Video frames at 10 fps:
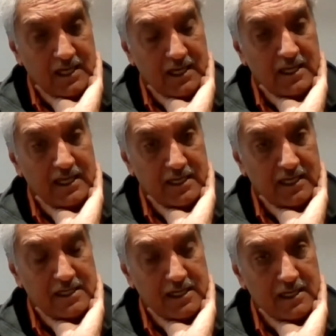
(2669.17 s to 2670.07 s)
uh, in,
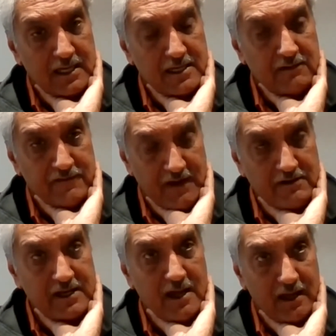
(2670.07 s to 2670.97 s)
in, a, in a
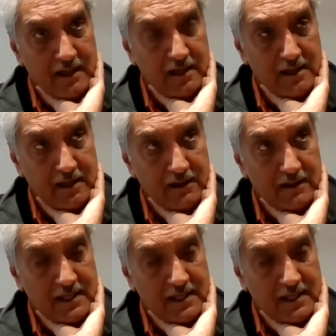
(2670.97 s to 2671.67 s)
very, uh,